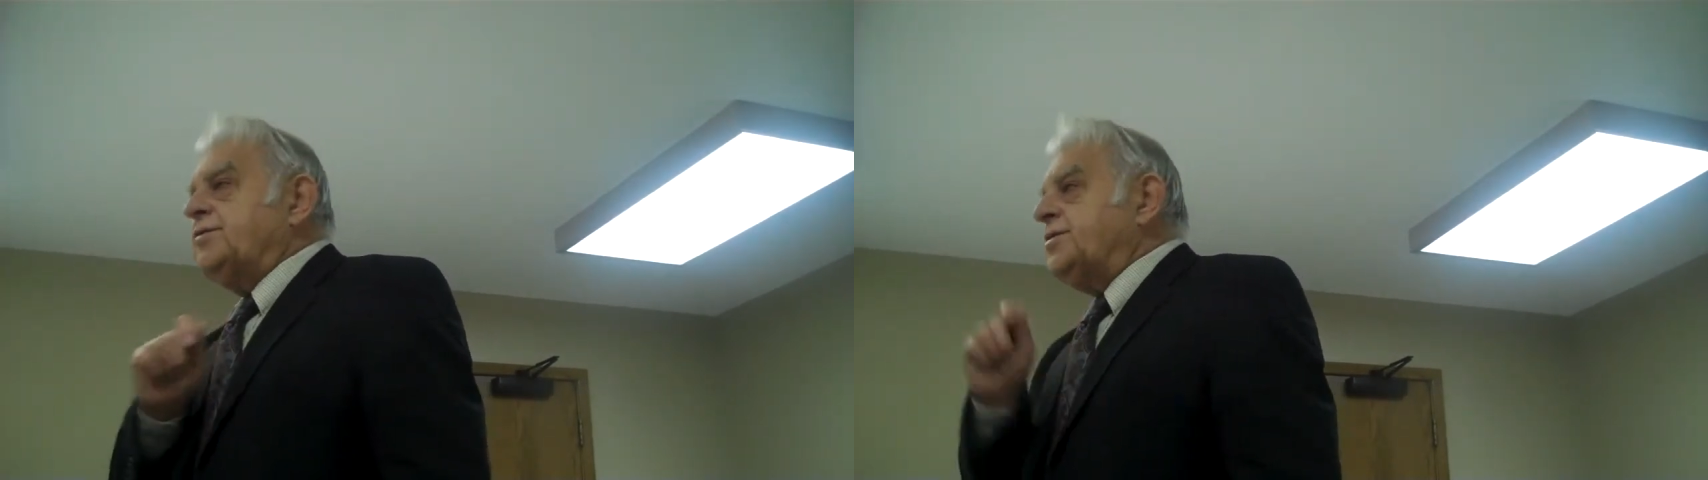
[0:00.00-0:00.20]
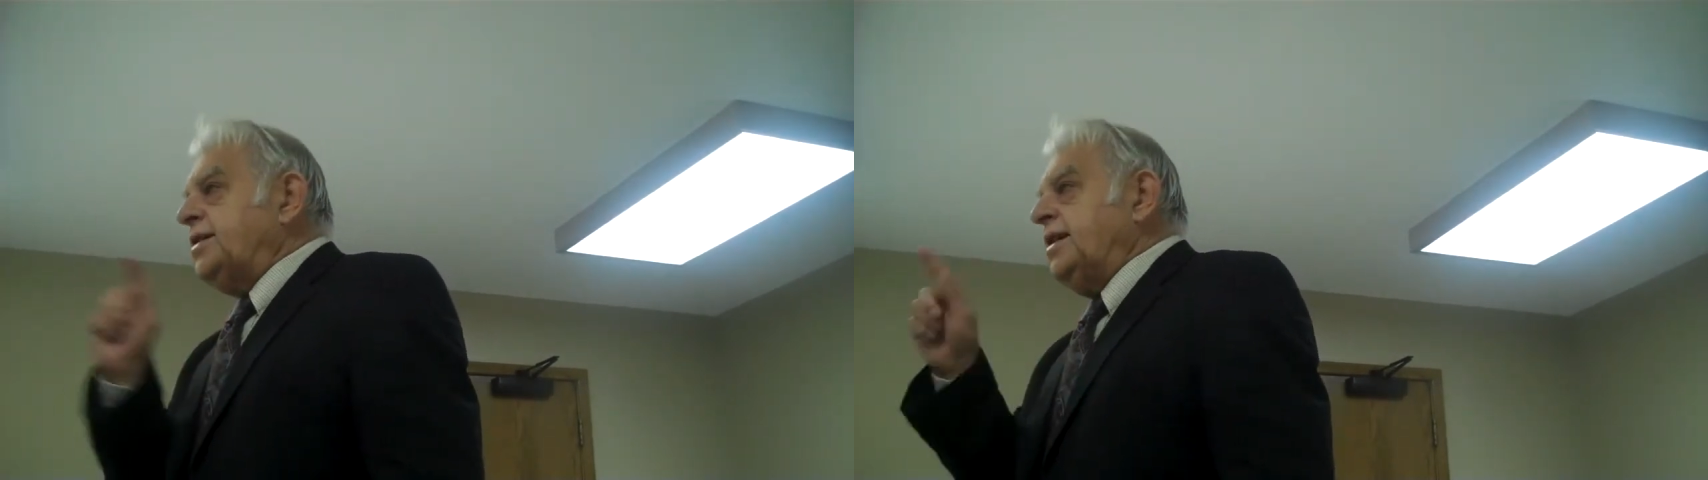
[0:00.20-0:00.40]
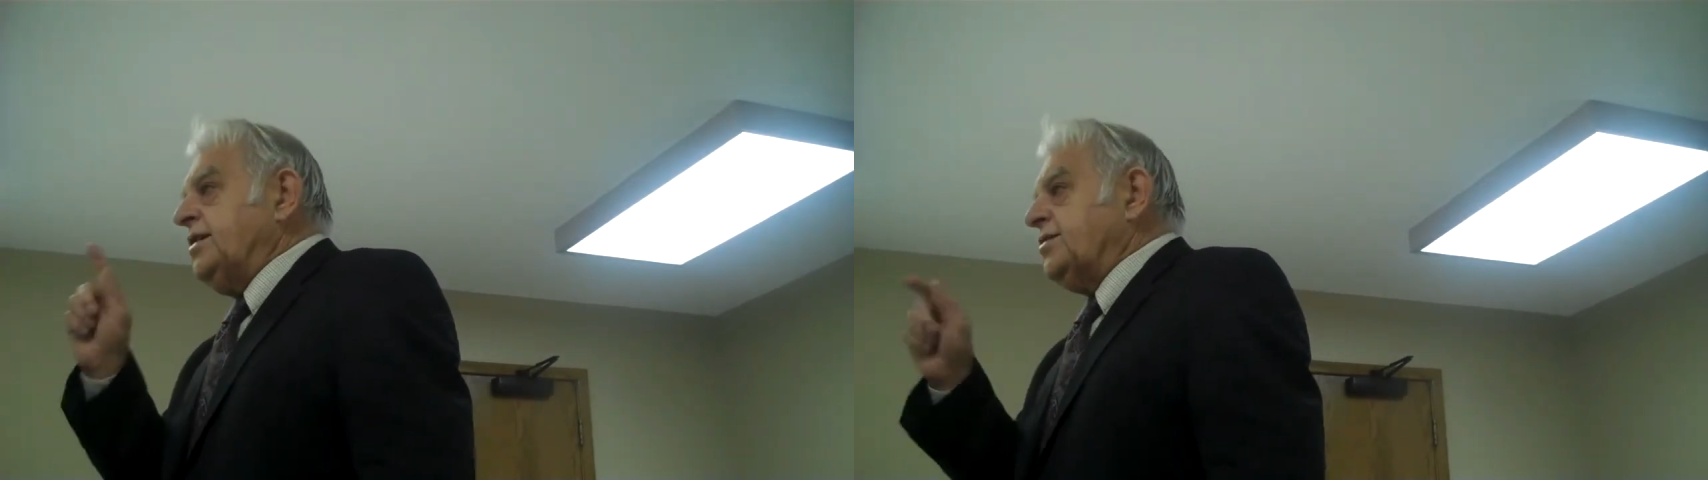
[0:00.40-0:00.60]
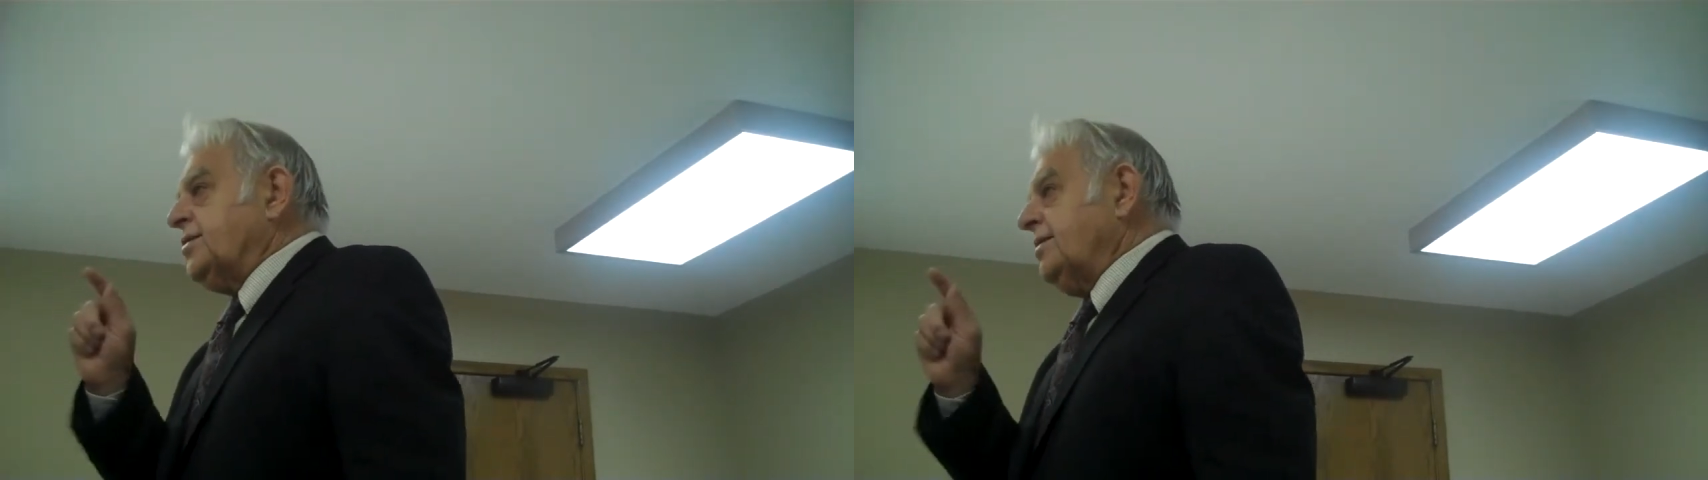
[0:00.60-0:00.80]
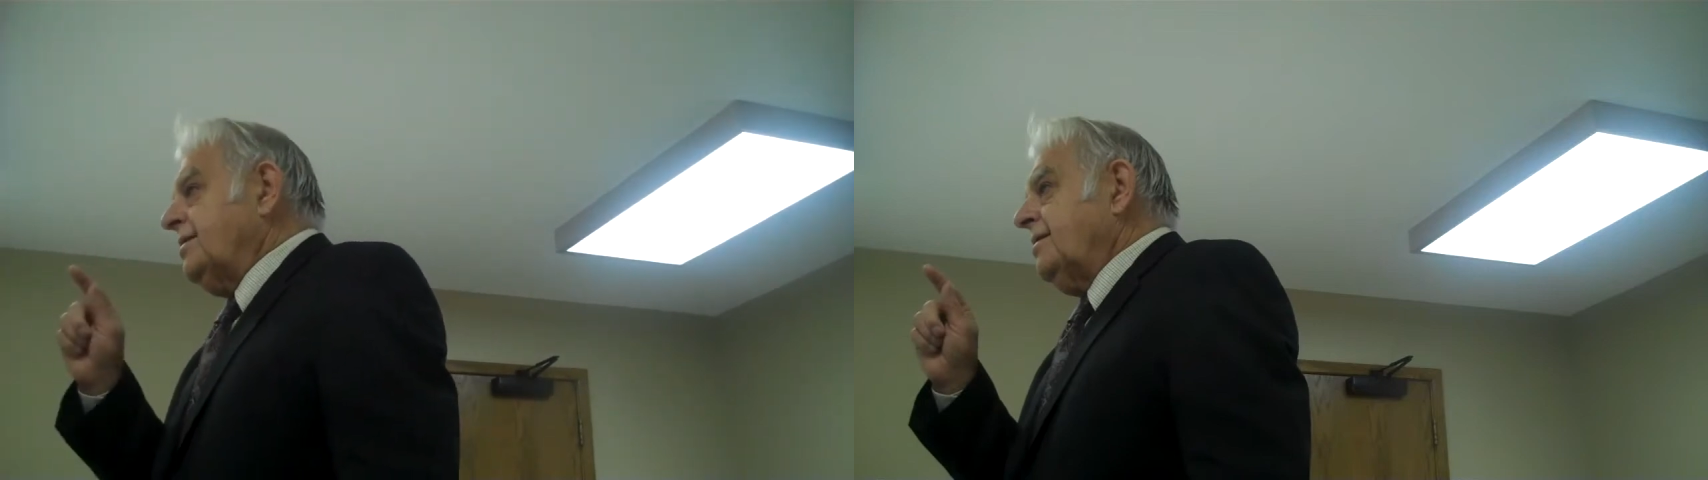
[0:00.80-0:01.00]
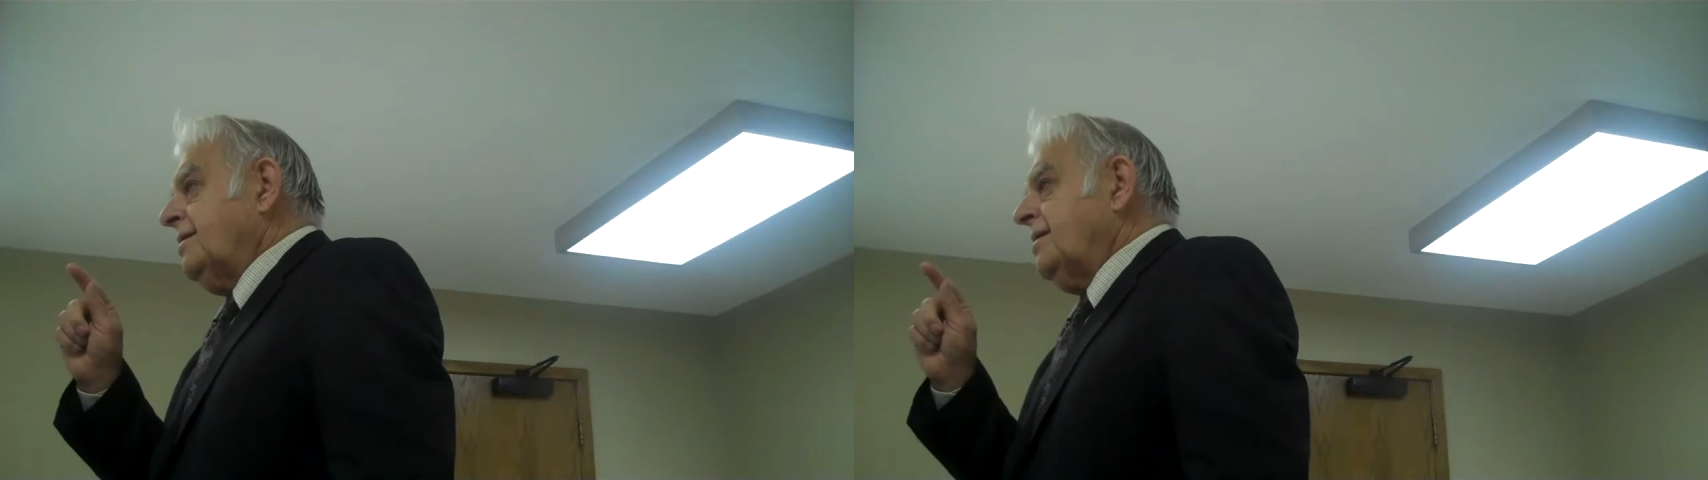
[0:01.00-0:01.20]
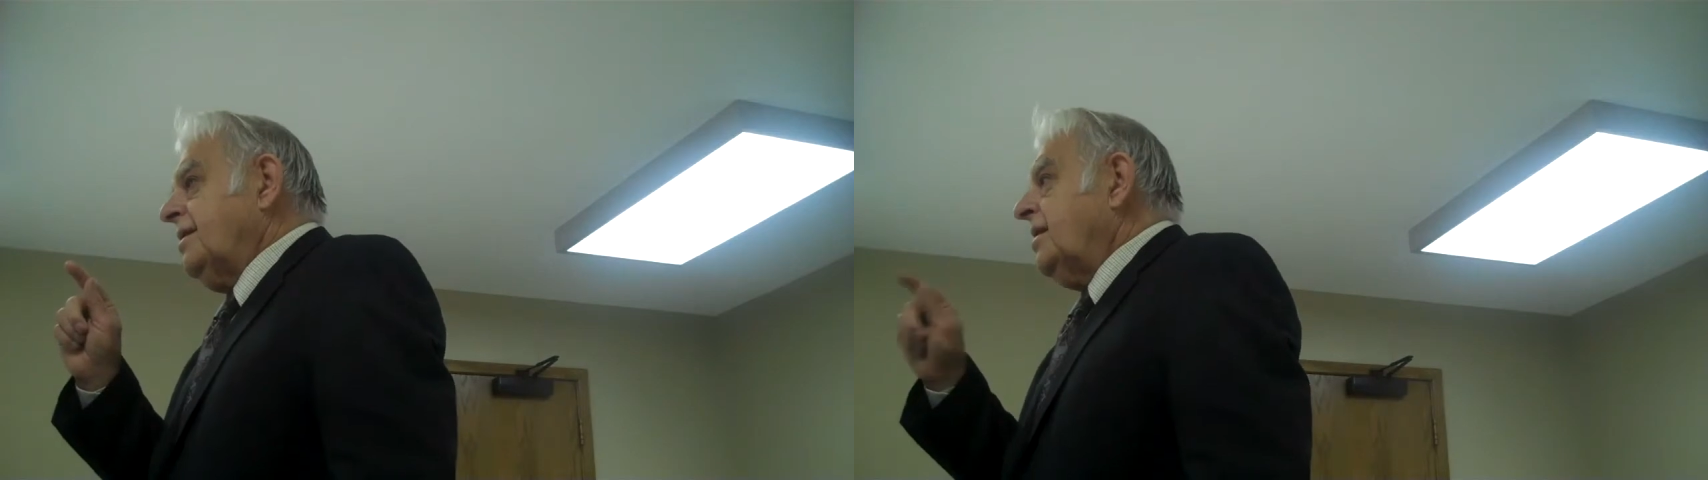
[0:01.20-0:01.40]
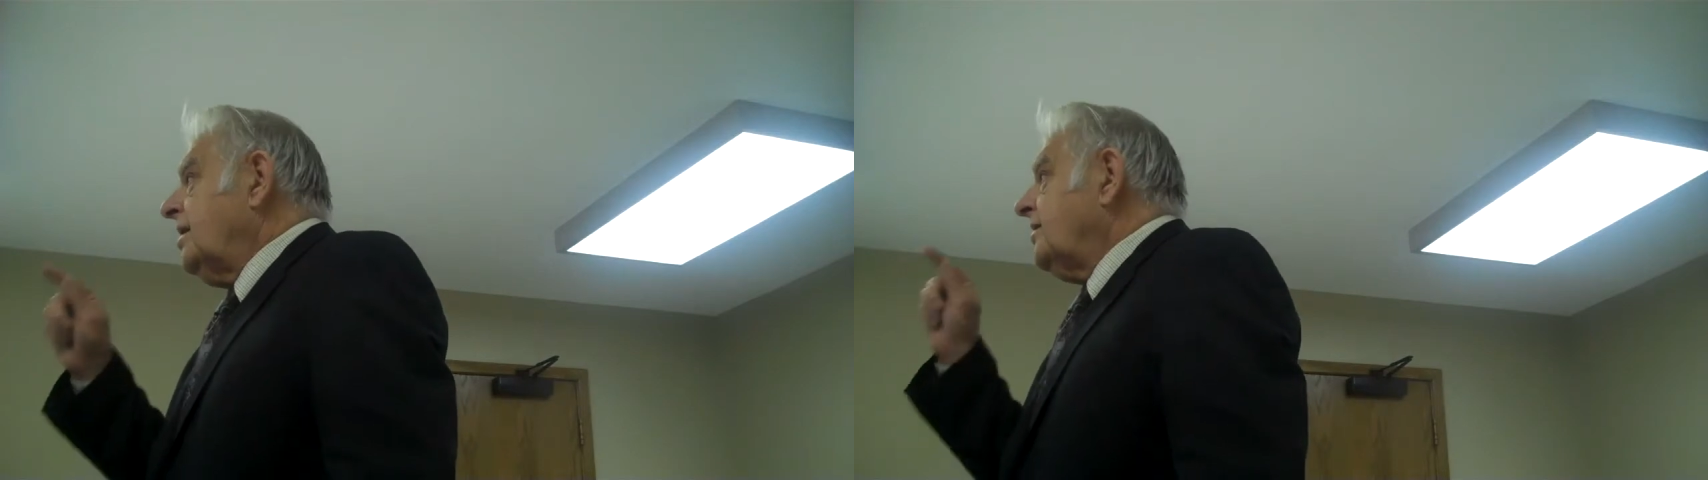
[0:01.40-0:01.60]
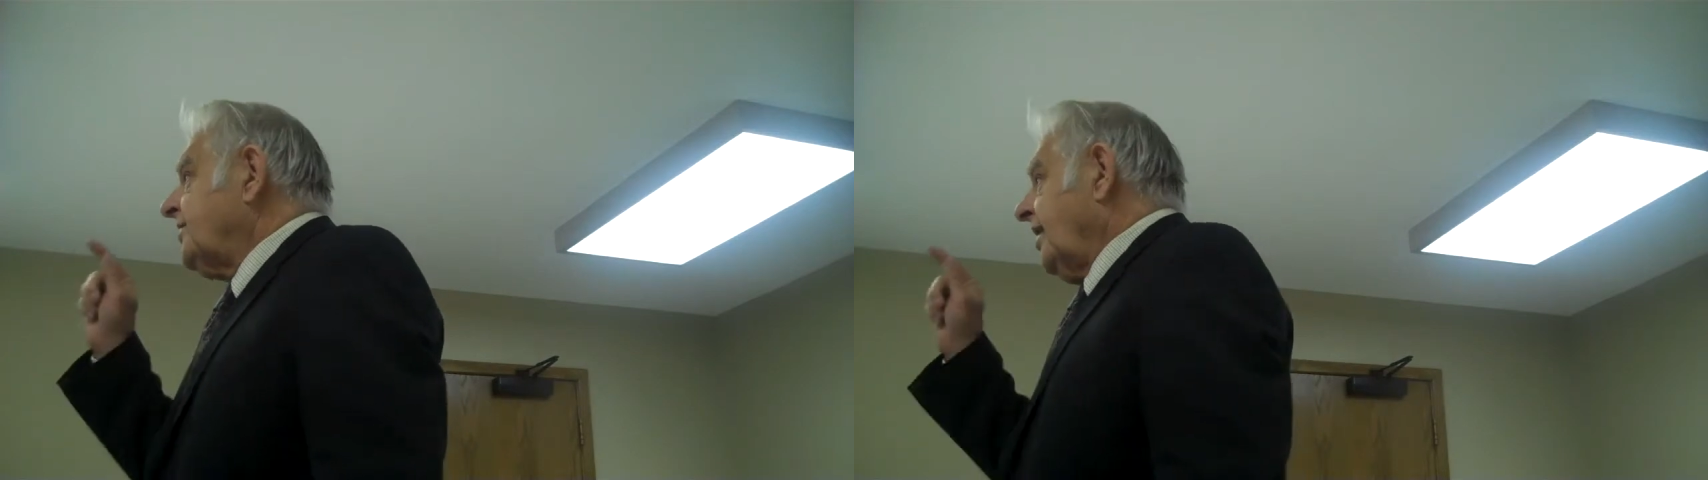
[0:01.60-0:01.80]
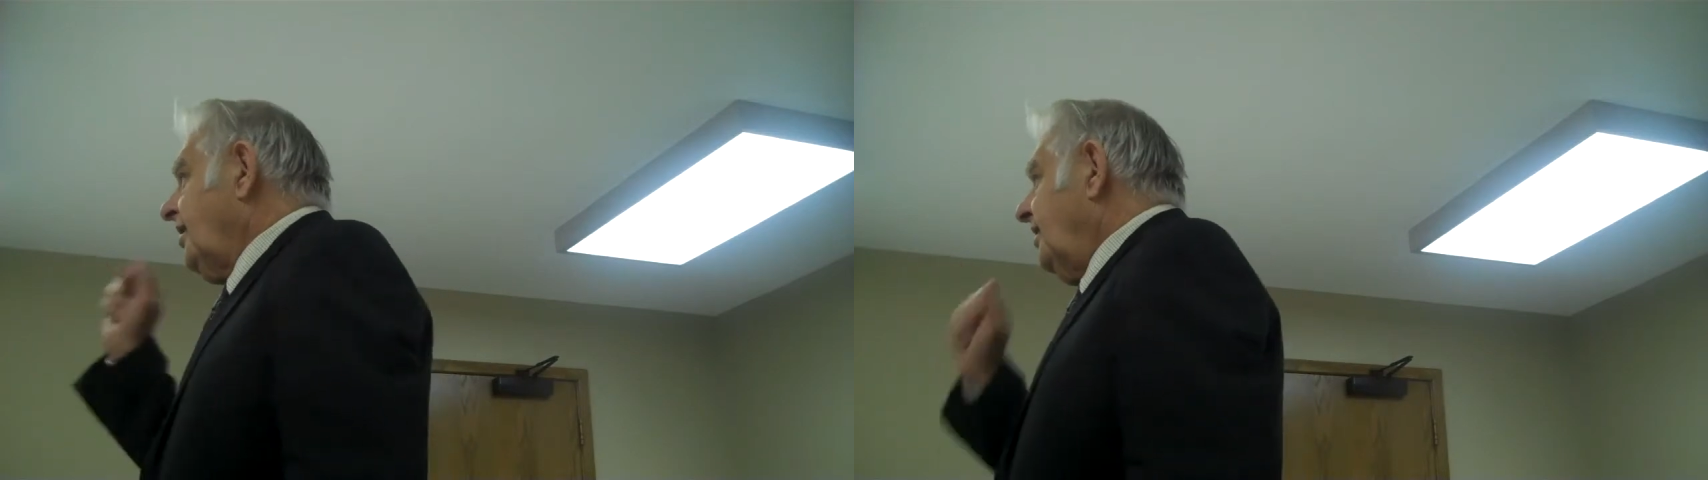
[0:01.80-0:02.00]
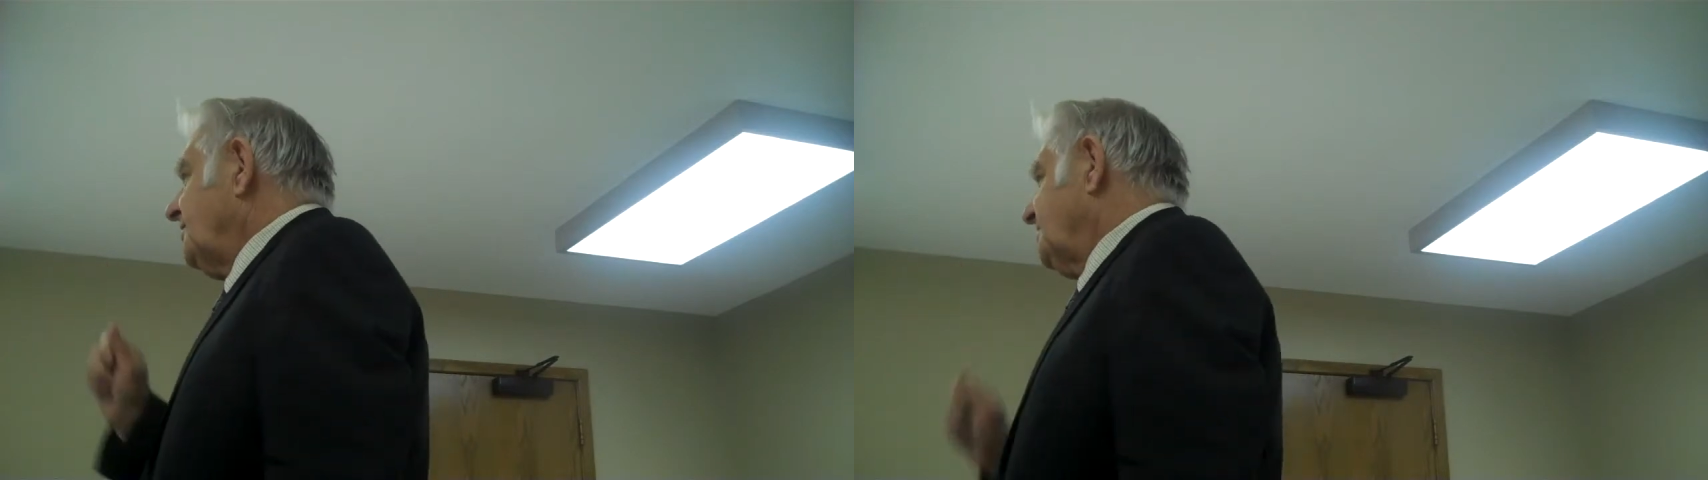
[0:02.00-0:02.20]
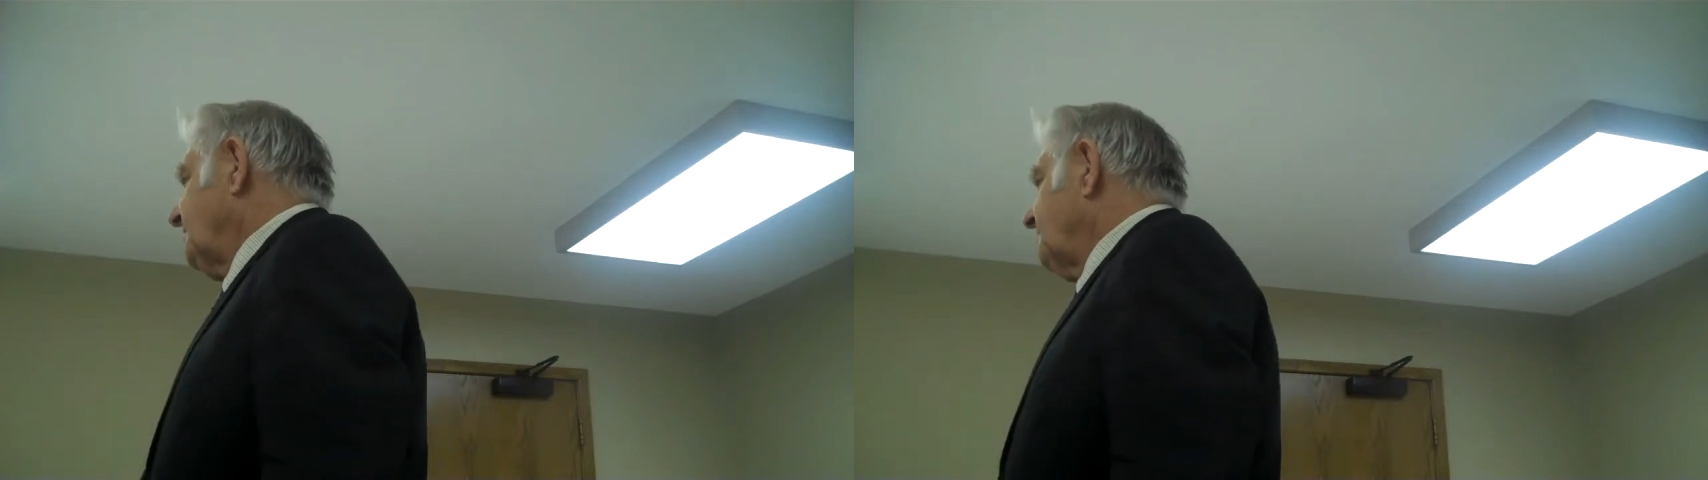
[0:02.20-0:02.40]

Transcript: to teach psychology.